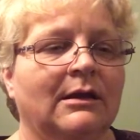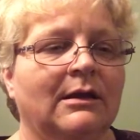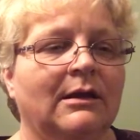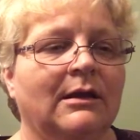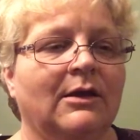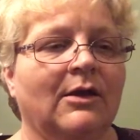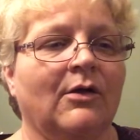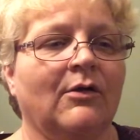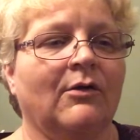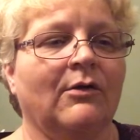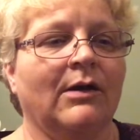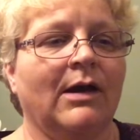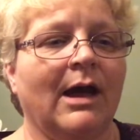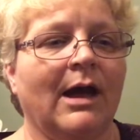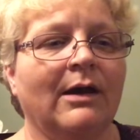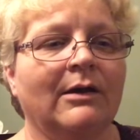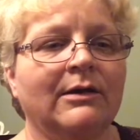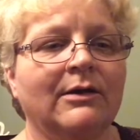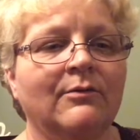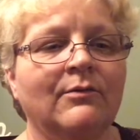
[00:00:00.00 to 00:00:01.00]
you know,
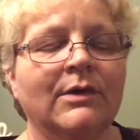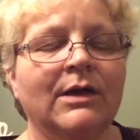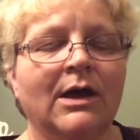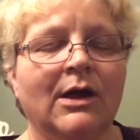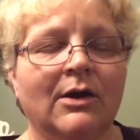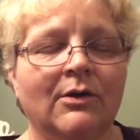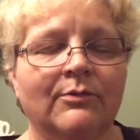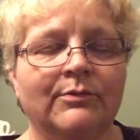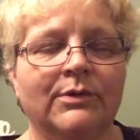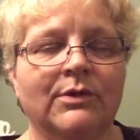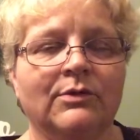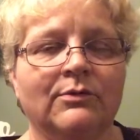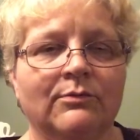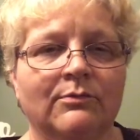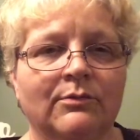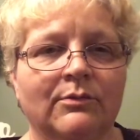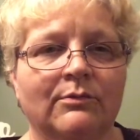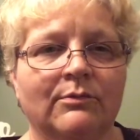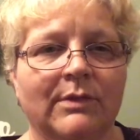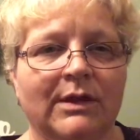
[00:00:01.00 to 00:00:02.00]
how can we help
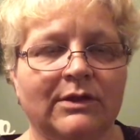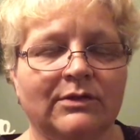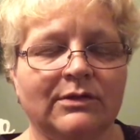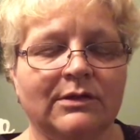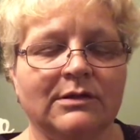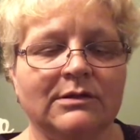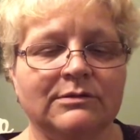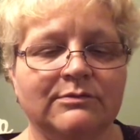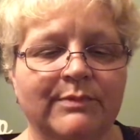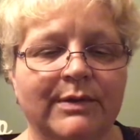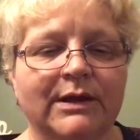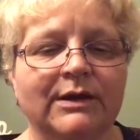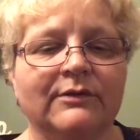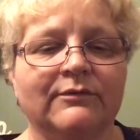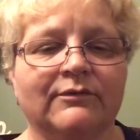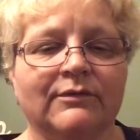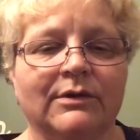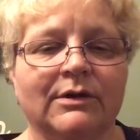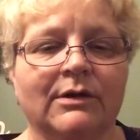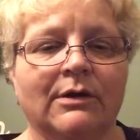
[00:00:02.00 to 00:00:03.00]
you make things better
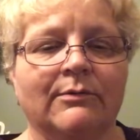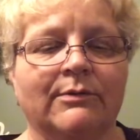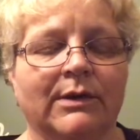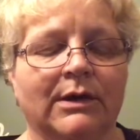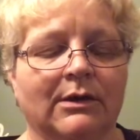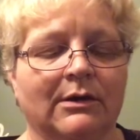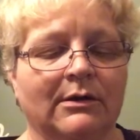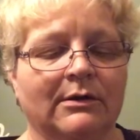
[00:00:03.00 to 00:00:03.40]
for you up here?